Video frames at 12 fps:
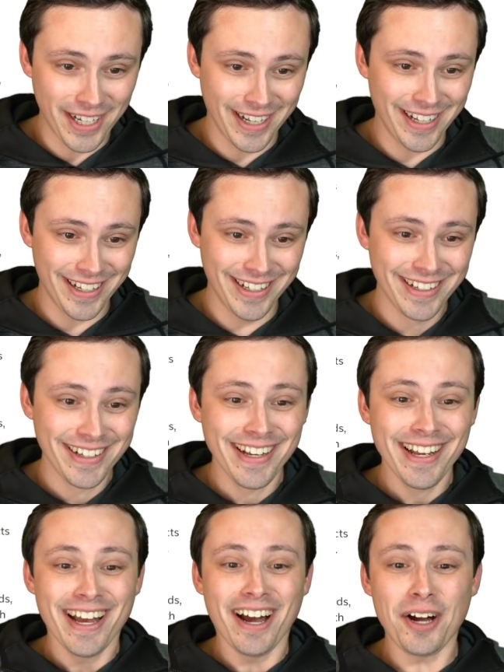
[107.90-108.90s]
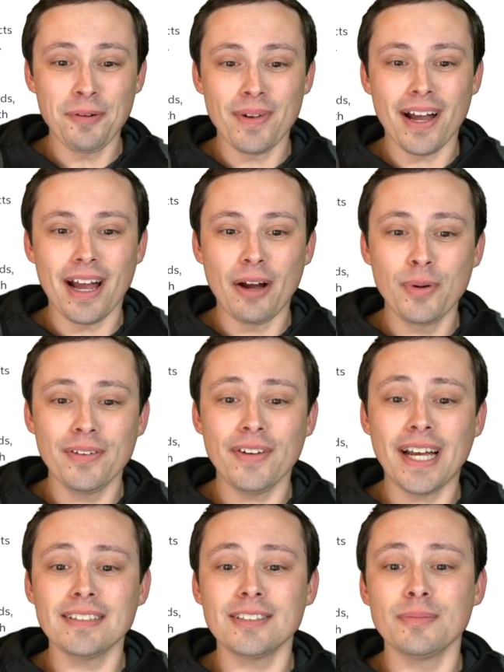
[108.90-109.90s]
Okay. Um, we've
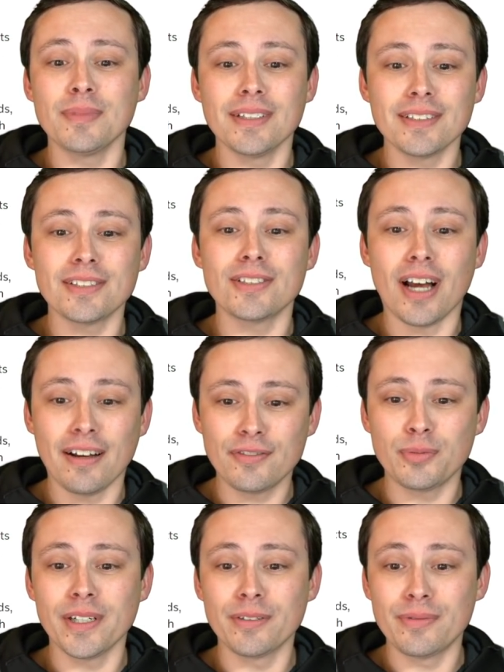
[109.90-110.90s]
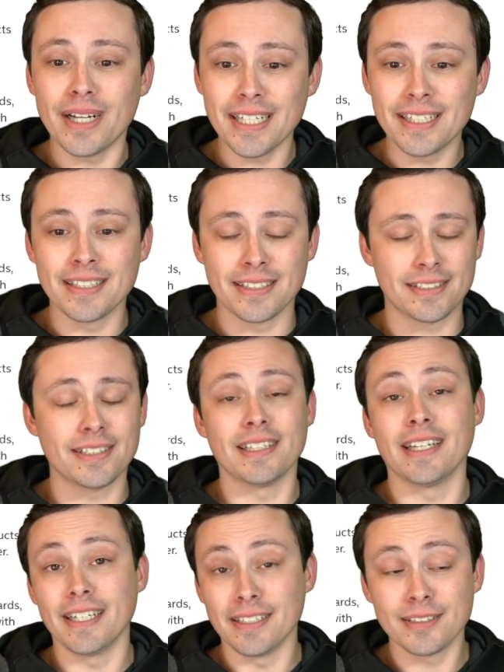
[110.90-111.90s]
had some software readiness
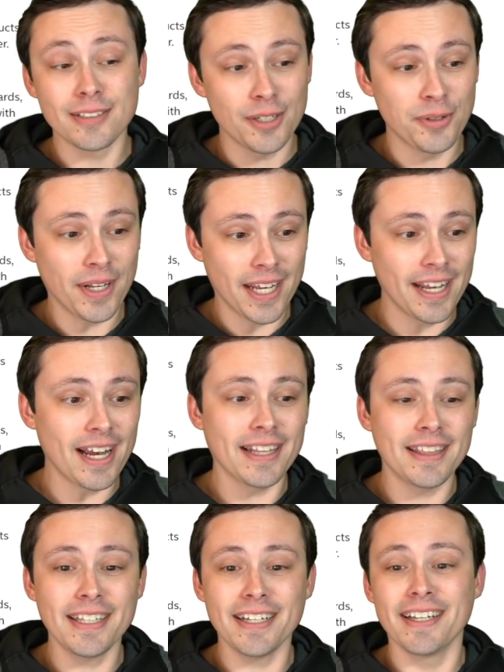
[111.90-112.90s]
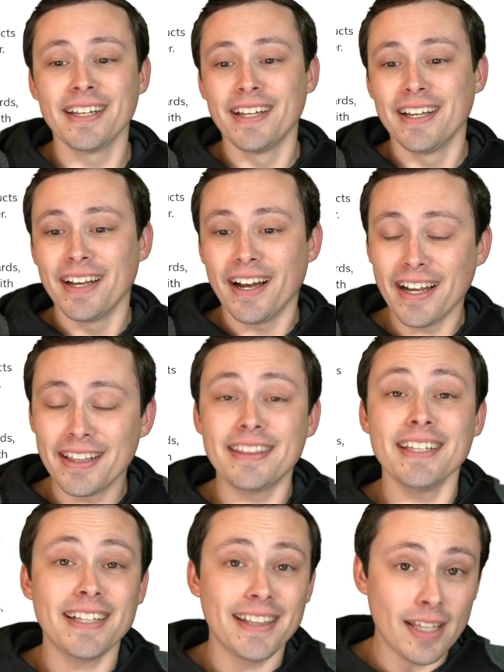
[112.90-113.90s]
delays. Okay, I think I
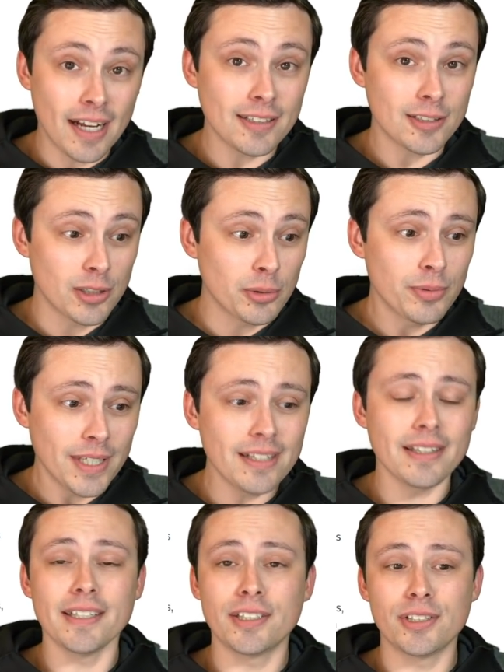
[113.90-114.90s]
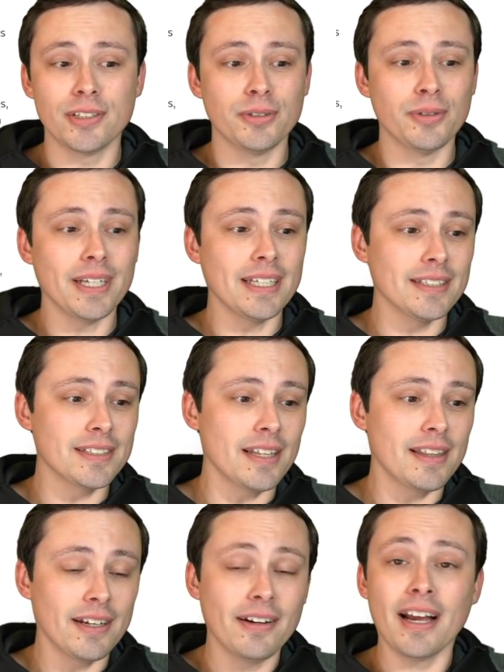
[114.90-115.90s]
think that's the real issue is
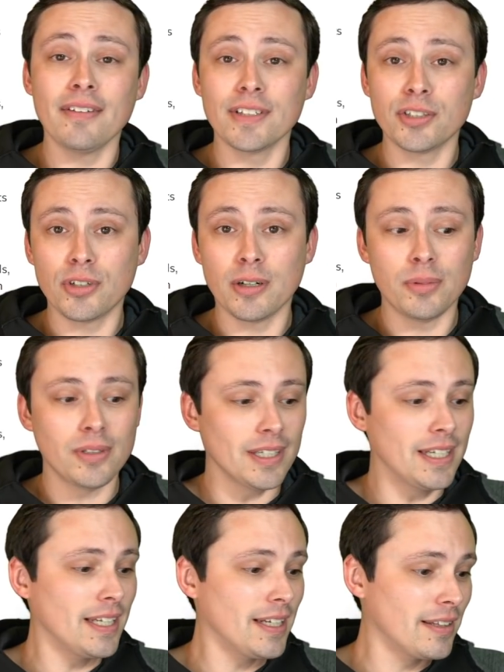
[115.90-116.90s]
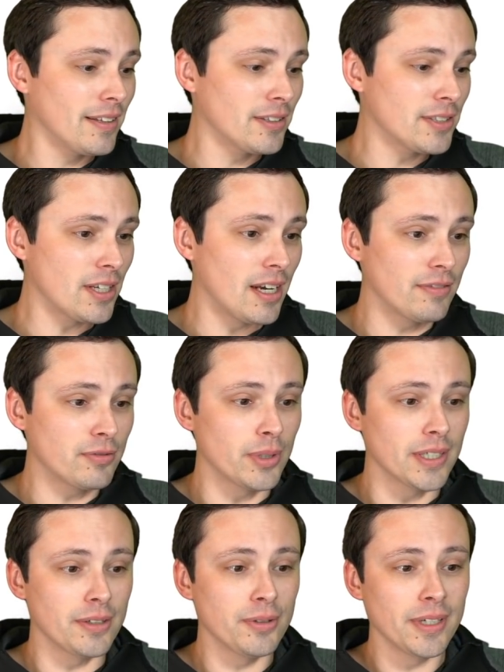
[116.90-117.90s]
they're having trouble getting their
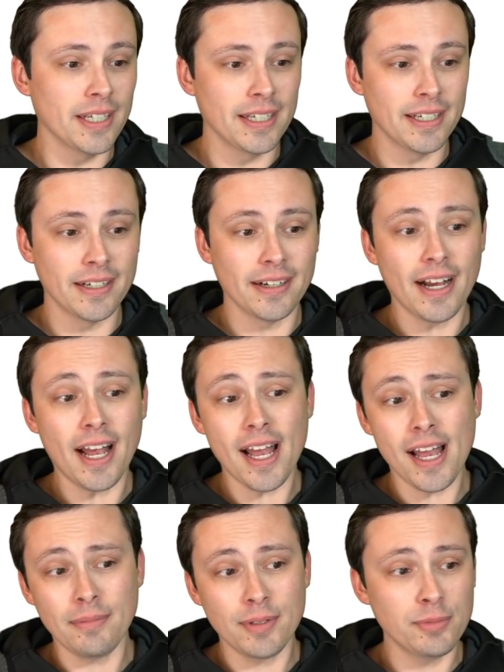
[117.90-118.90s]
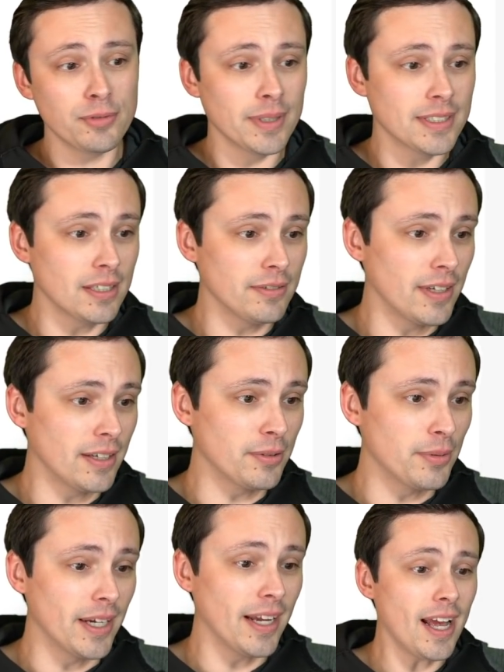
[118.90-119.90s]
software going here. Ah, I'm gonna move myself out of the
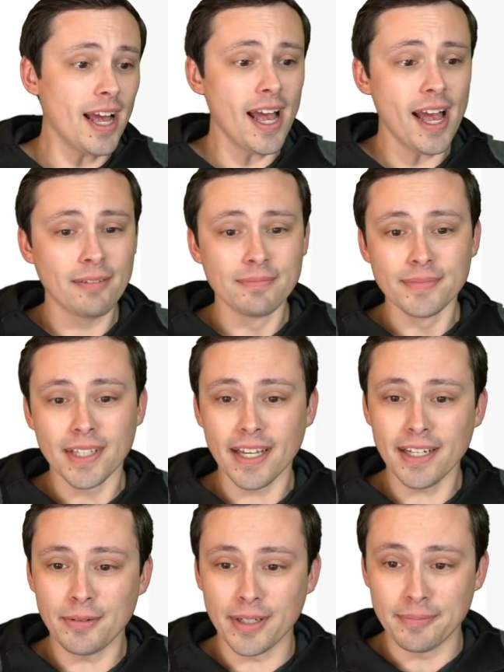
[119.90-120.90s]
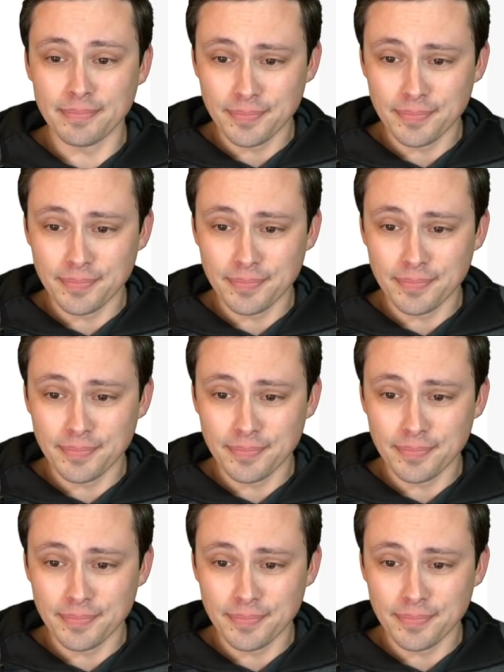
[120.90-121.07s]
way. Ah, anyway.